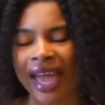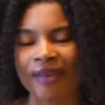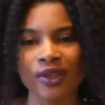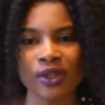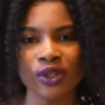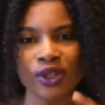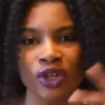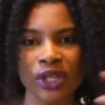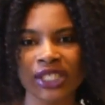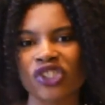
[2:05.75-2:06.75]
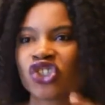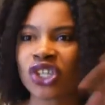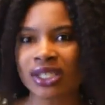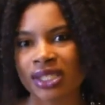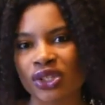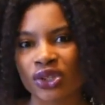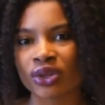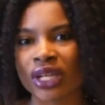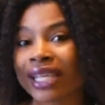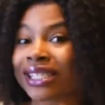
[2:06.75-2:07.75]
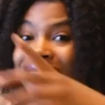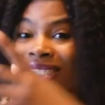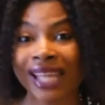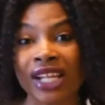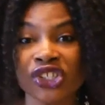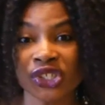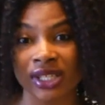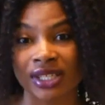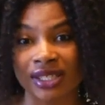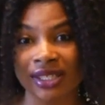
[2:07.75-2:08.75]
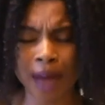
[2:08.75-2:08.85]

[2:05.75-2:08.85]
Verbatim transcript: have it look just as good as extensions.